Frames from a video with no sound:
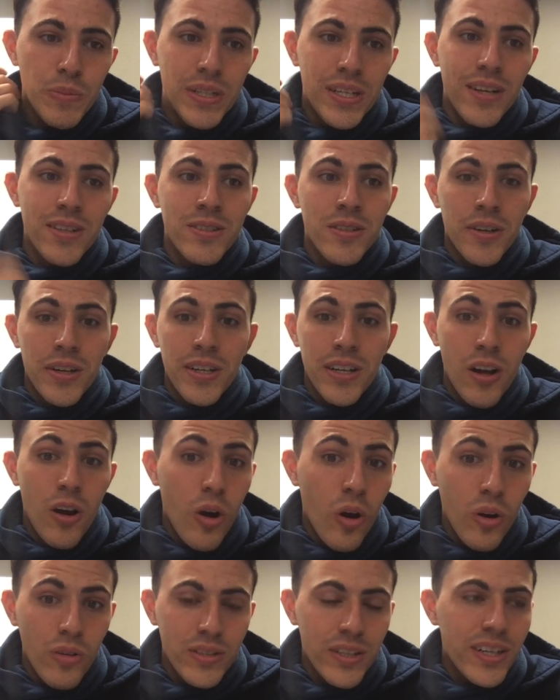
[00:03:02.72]
because they're
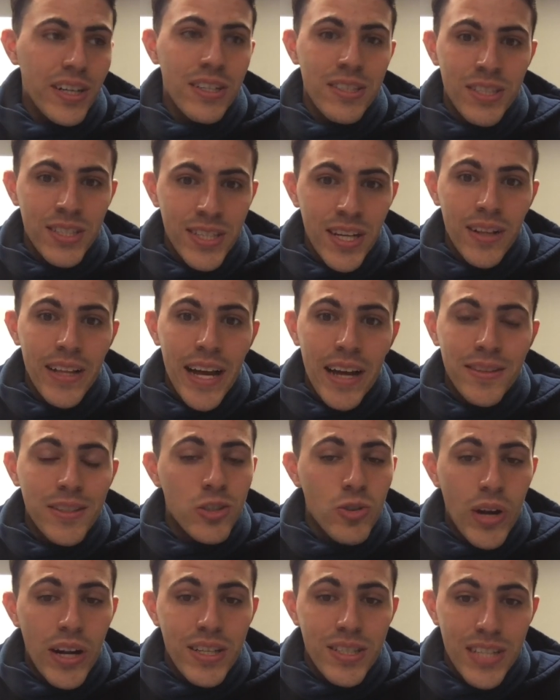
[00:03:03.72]
gonna sell out to
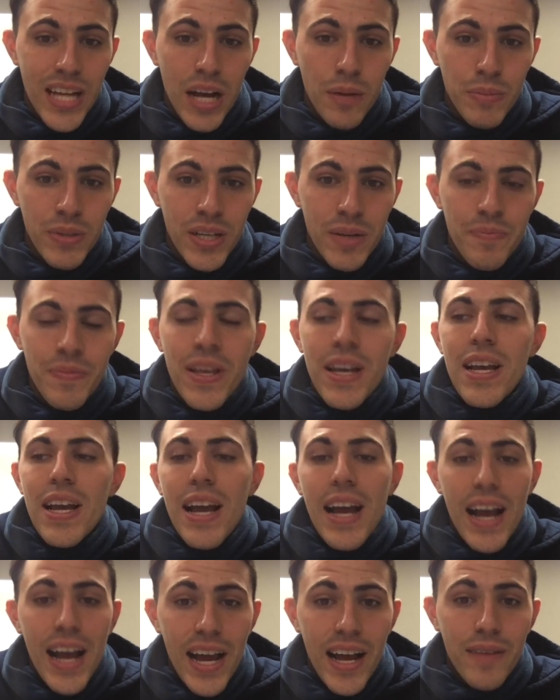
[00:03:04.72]
try and stop him.
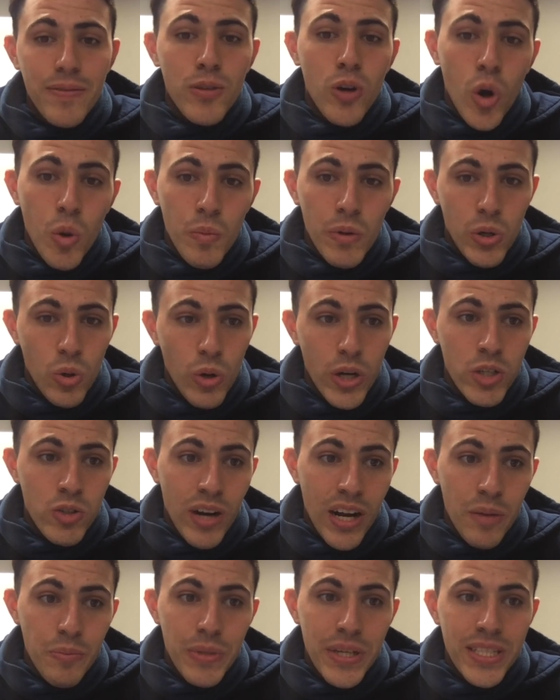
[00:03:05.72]
Have Colt McCoy
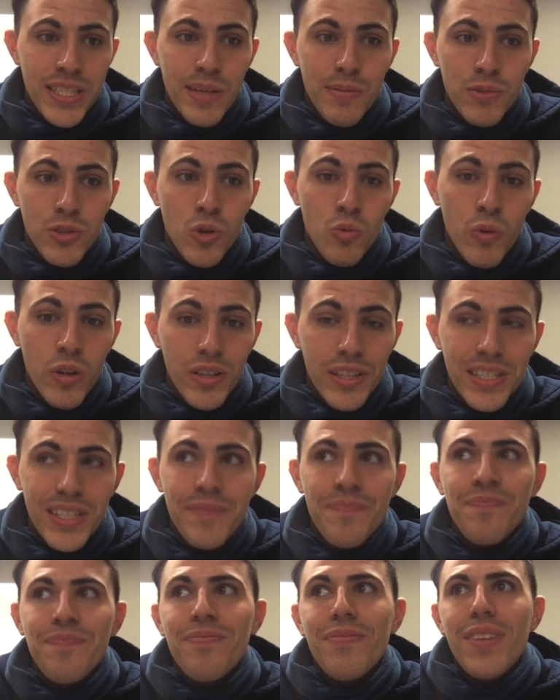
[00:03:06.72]
try and beat them. So
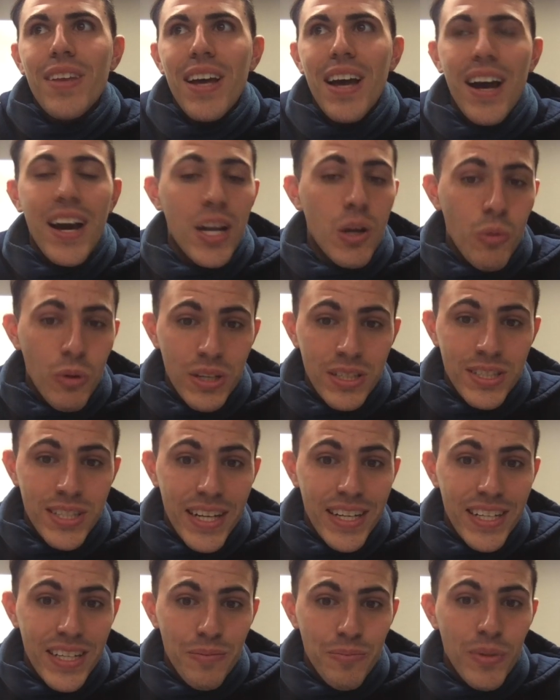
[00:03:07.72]
really, I don't want to
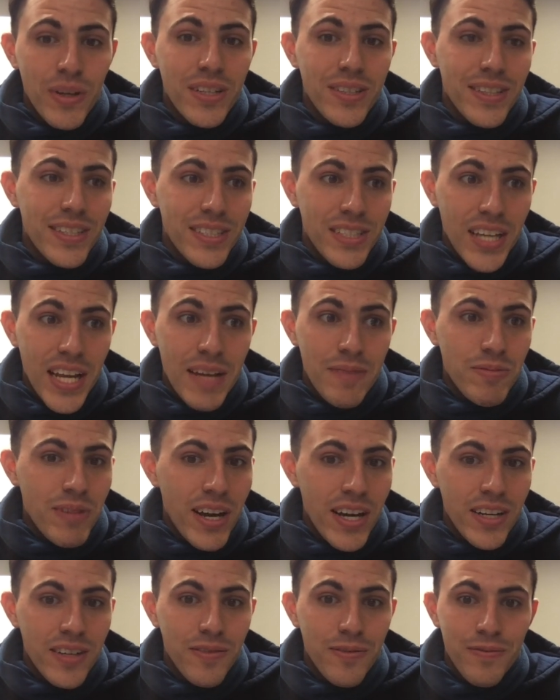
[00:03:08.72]
say it, but this game
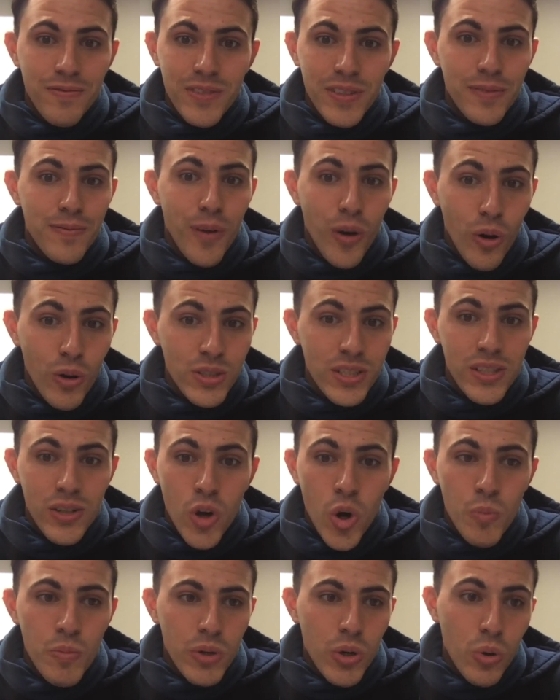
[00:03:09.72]
kind of falls on
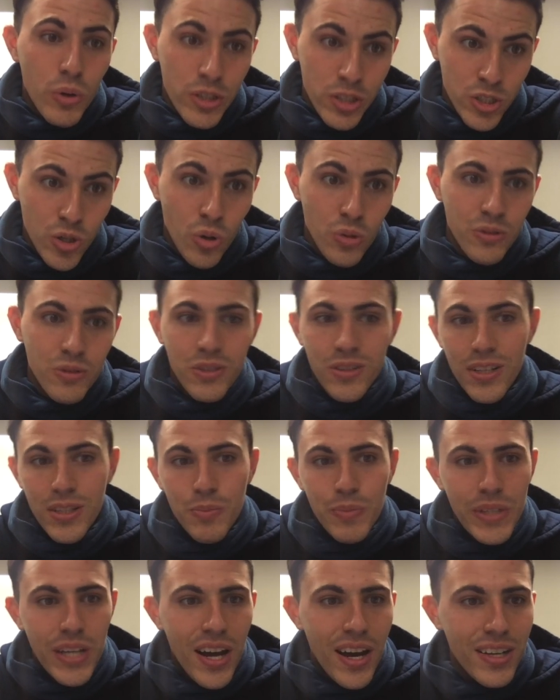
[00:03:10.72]
Colt McCoy's shoulders, let's
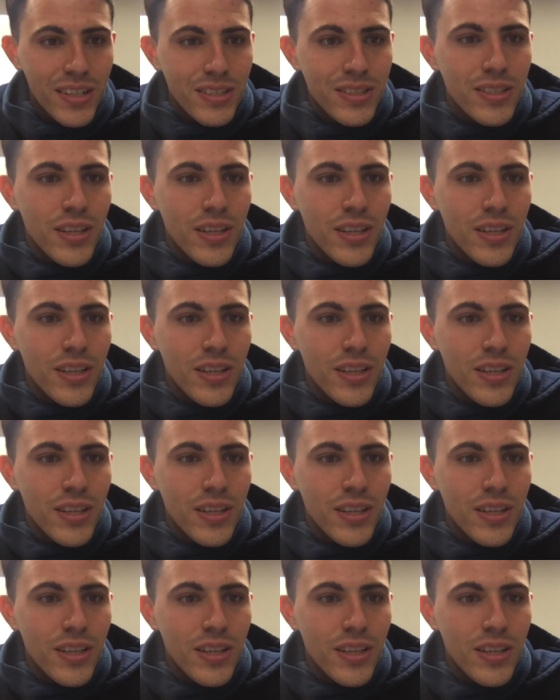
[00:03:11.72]
be honest.